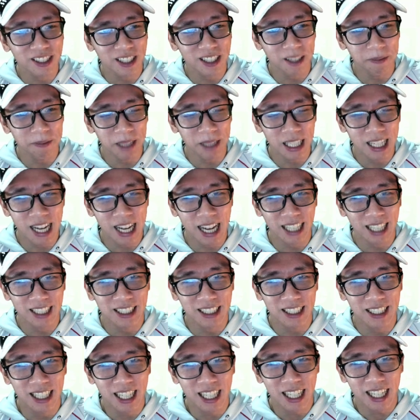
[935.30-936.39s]
coming
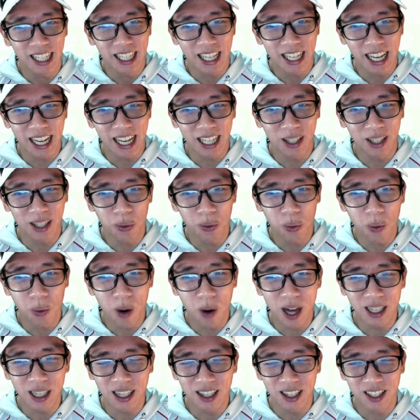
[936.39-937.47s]
next? And
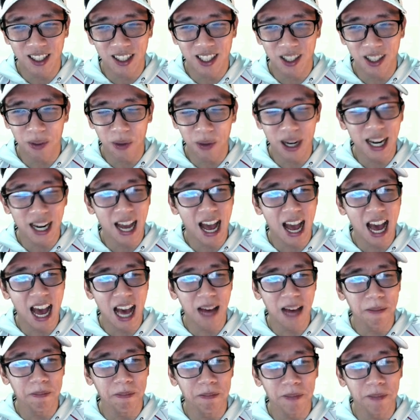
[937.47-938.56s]
what will
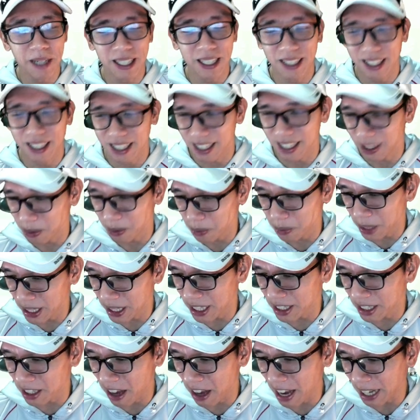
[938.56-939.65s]
happen with the
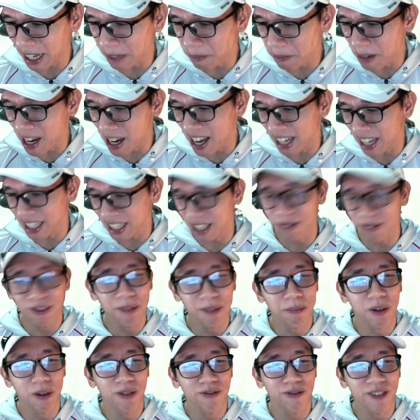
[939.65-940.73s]
timeline if the
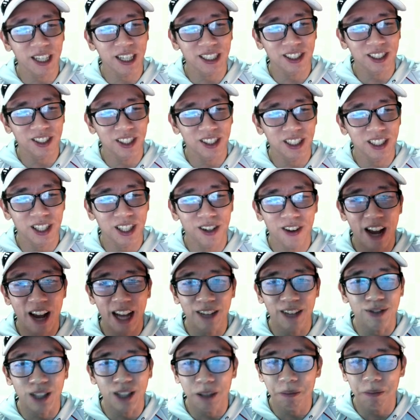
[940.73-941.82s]
professors
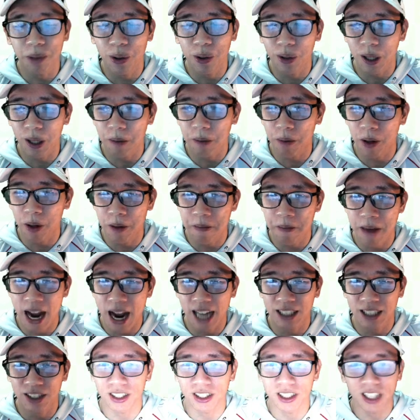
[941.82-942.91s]
arrive in Pokemon
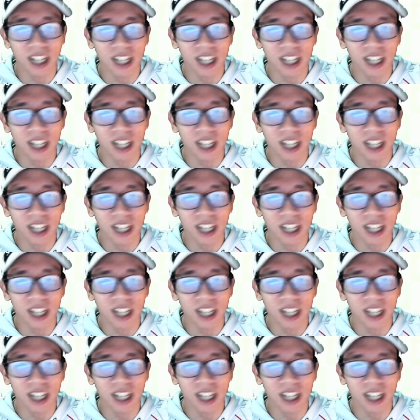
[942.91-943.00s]
Masters?